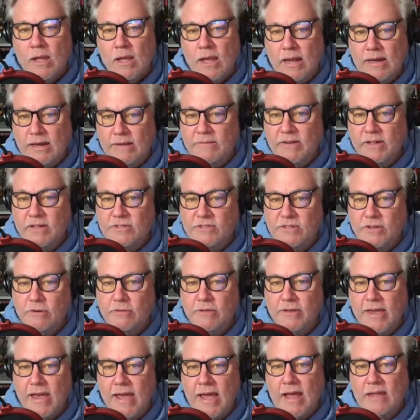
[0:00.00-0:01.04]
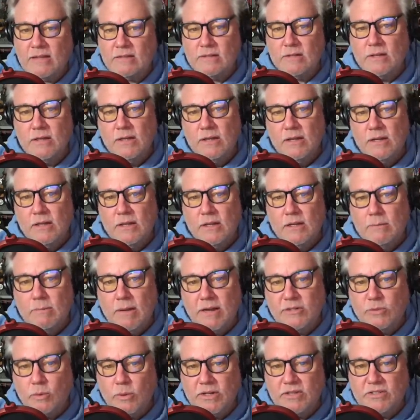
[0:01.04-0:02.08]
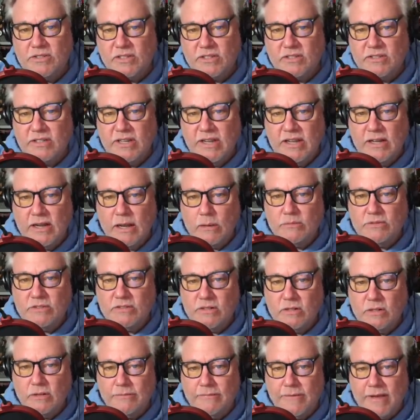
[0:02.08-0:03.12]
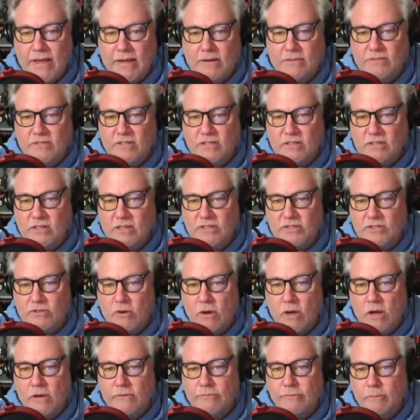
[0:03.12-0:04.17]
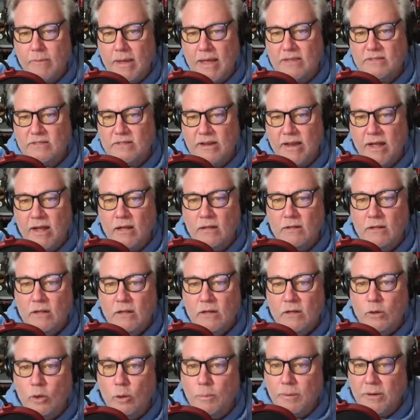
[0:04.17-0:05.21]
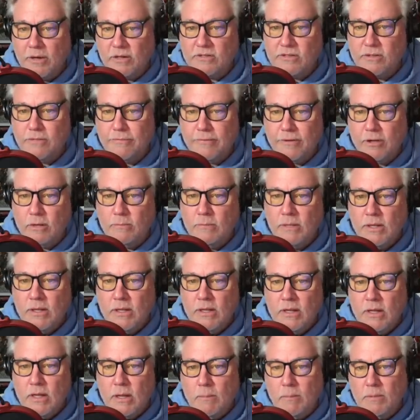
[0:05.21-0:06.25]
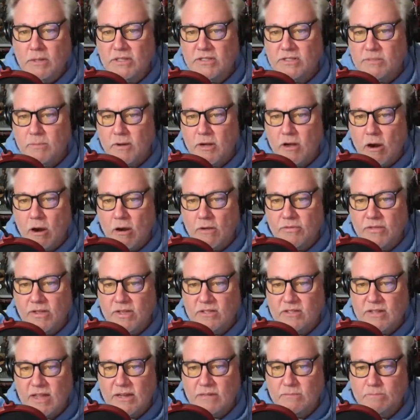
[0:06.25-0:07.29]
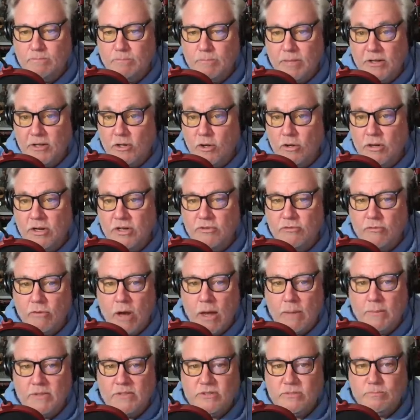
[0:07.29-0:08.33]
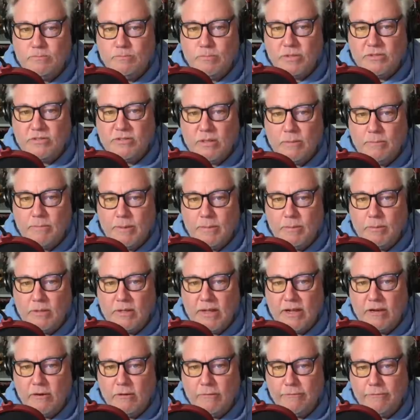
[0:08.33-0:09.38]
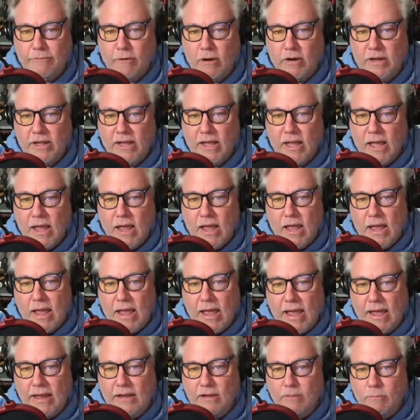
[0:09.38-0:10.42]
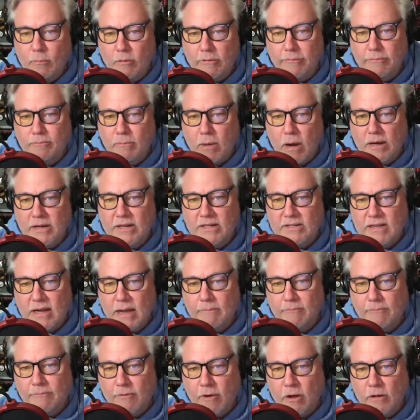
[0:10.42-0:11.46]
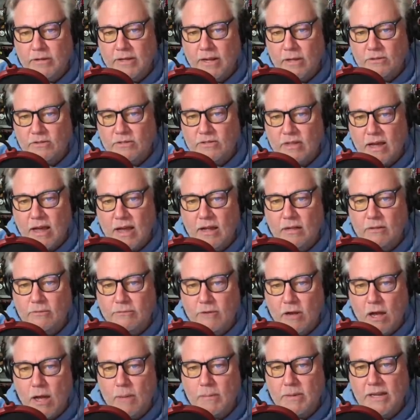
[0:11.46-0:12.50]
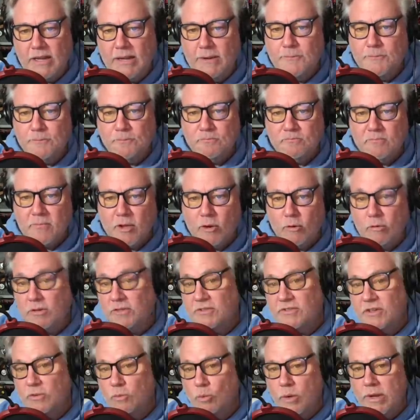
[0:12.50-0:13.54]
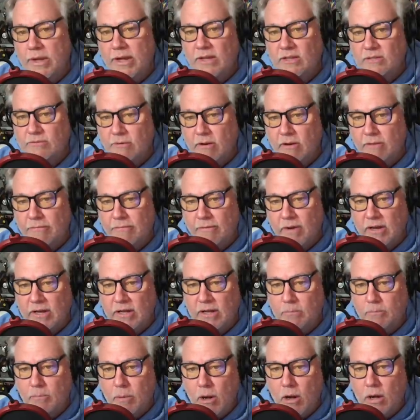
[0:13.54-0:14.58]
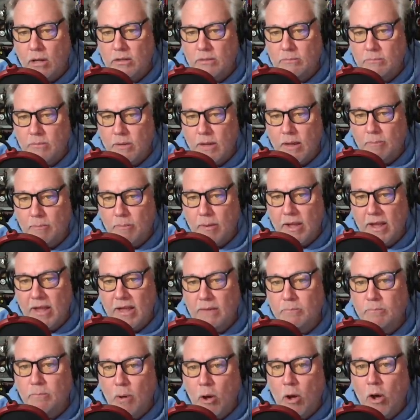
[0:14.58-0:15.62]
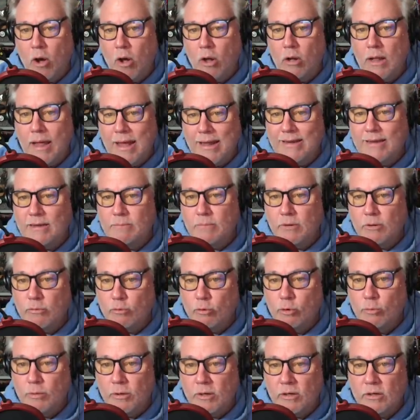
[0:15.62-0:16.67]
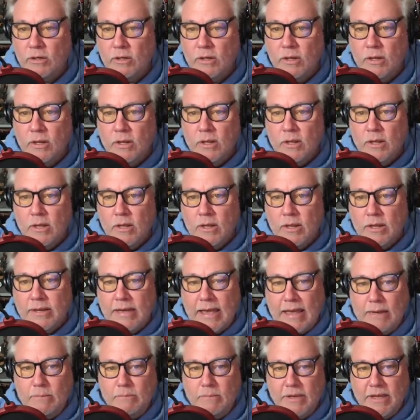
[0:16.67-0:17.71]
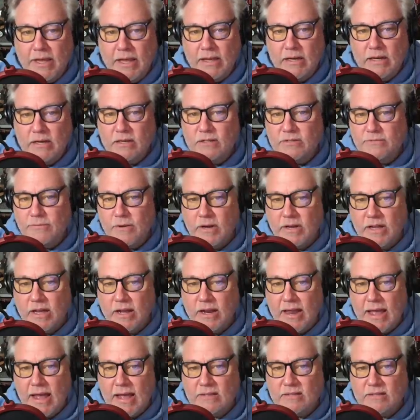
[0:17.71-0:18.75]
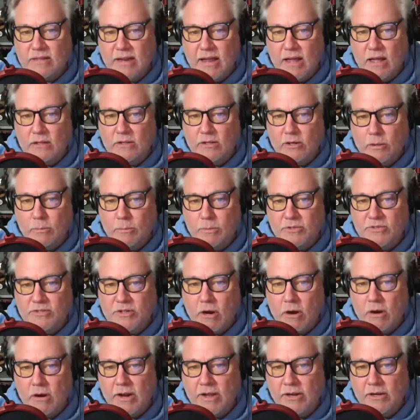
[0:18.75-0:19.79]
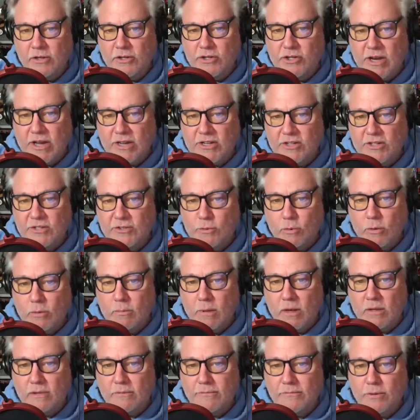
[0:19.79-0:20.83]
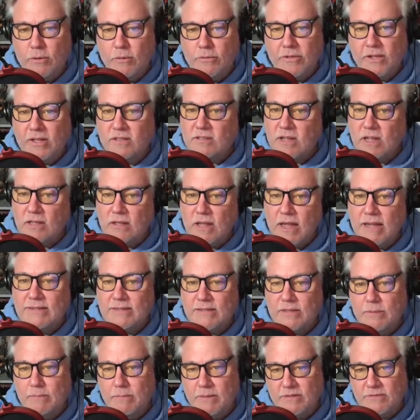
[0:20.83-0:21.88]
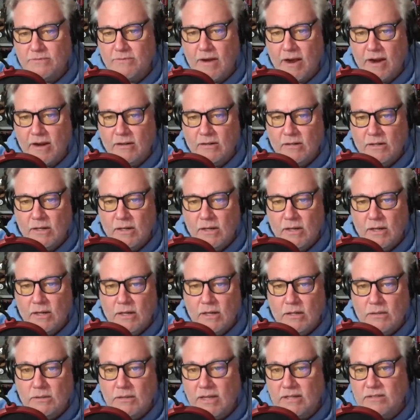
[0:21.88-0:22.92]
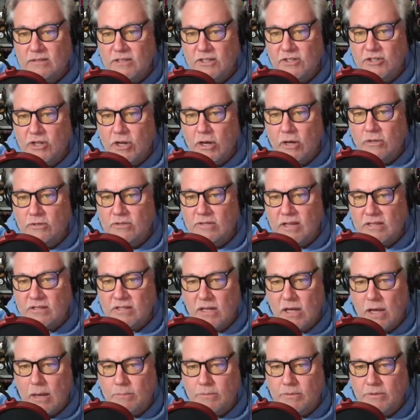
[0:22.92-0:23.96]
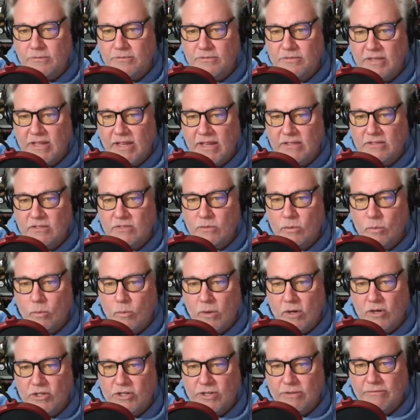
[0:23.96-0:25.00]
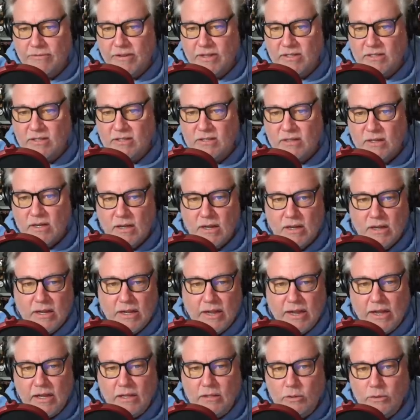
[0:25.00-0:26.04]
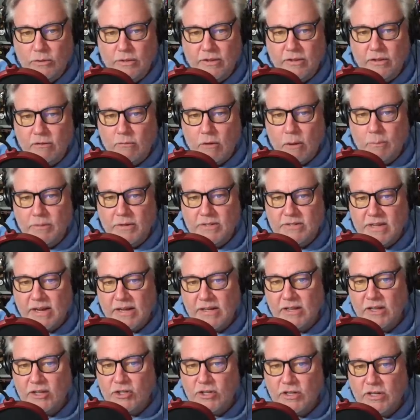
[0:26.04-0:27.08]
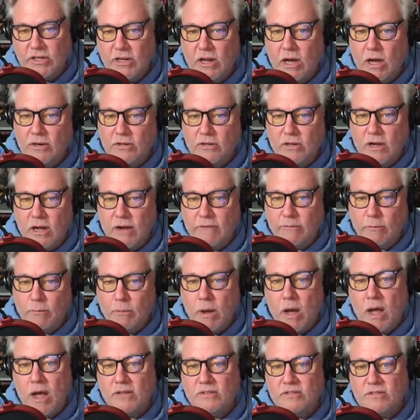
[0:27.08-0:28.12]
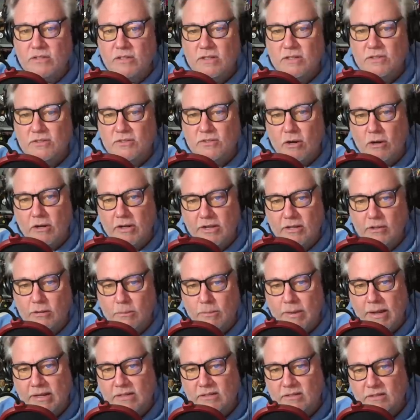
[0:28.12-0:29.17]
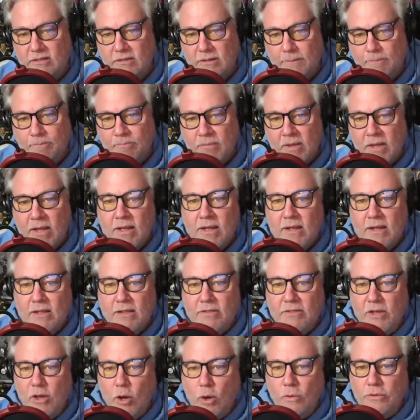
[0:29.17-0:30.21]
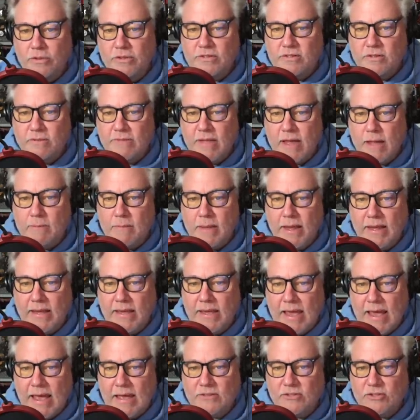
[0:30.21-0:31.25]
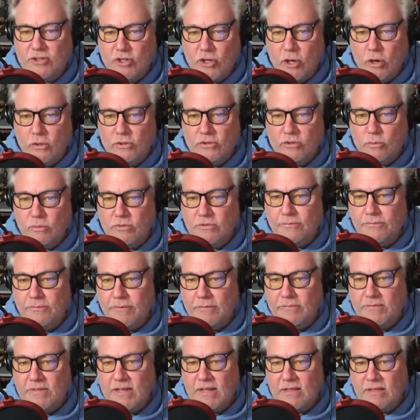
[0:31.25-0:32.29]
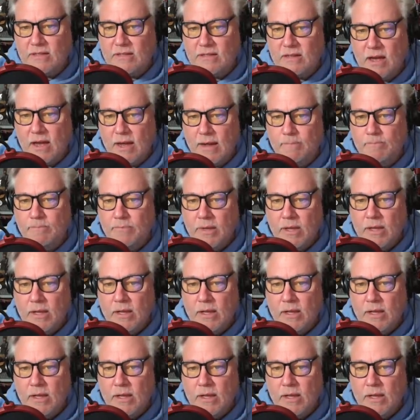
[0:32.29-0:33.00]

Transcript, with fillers: And even consider the cast. By 2016, I was still a fan of Cicely Strong from SNL, who appears in the film. Melissa McCarthy has been good in dramas, but some people like her farting, endomorph body type, fall down style of comedy. Kristen Wiig is very funny in Paul and in MacGruber. Kate McKinnon is funny on SNL, and her bizarre interjections were among the few things I liked in The Misfire. Leslie Jones has a couple of skits where she fits, including the grumpy technician in Undercover Boss, Starkiller Base. The oldest of that main cast, Jones, was 50 at the time.